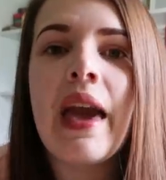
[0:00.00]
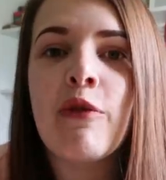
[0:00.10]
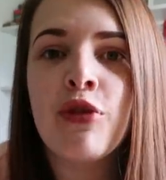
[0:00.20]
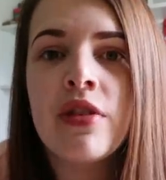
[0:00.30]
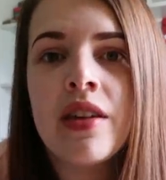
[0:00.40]

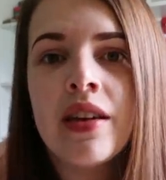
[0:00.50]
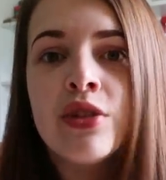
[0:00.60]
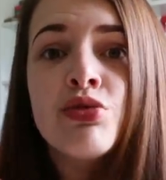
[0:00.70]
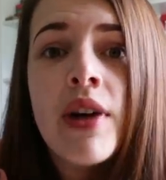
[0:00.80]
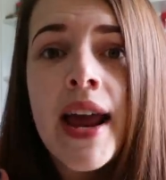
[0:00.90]
everything
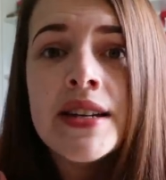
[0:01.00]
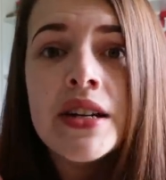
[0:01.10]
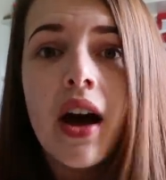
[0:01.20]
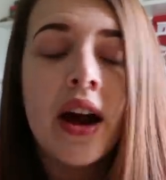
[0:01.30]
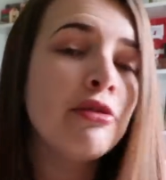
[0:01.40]
is
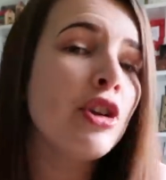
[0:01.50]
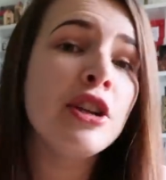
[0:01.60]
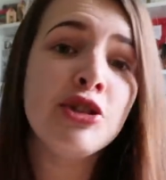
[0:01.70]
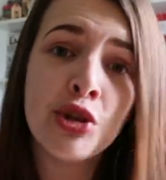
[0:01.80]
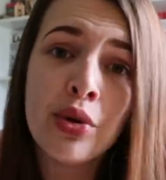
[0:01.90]
read. I
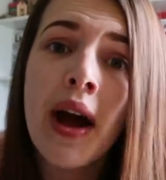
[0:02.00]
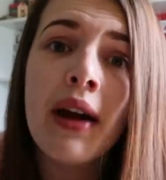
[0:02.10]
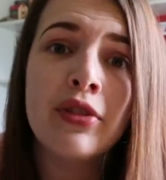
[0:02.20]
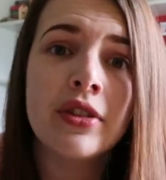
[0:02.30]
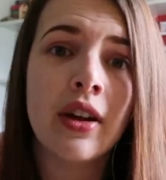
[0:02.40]
do
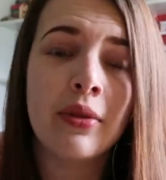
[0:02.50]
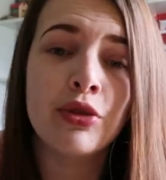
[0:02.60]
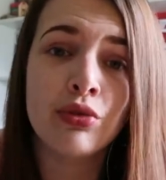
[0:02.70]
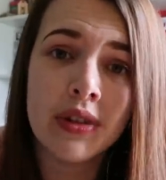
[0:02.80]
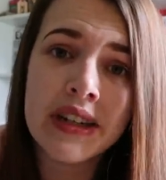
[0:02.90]
have the time
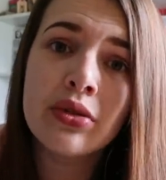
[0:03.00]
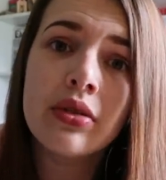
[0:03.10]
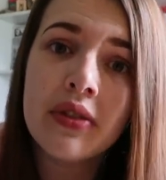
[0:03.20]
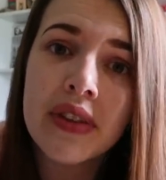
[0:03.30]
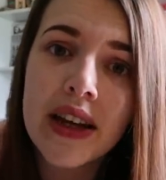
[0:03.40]
to read
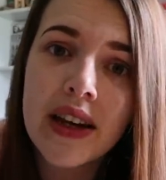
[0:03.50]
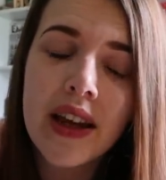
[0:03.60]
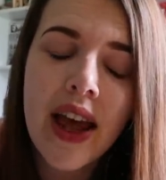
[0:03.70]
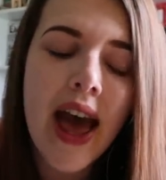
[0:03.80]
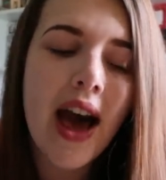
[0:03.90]
all of it.
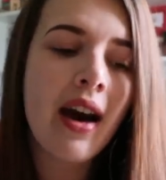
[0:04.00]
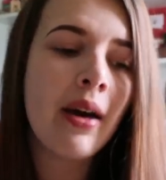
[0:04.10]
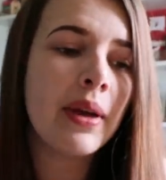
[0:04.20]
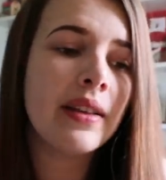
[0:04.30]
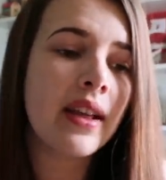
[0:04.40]

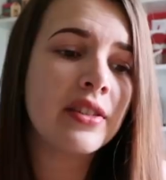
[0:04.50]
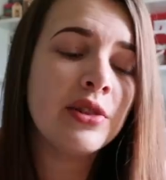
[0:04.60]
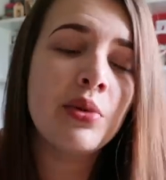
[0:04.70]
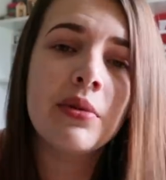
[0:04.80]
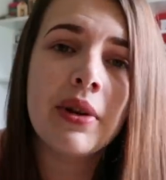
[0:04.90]
It's
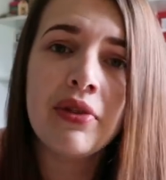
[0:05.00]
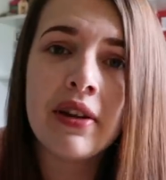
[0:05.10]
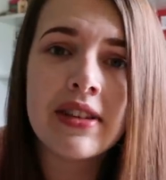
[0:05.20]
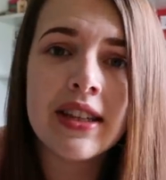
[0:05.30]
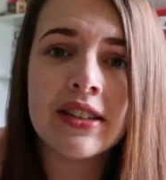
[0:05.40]
actually one of my
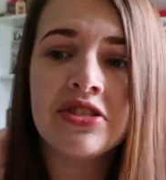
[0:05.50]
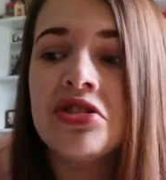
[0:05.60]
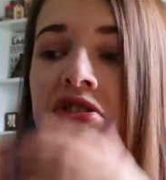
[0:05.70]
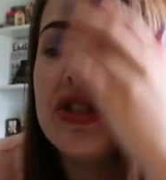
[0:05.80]
favorite things to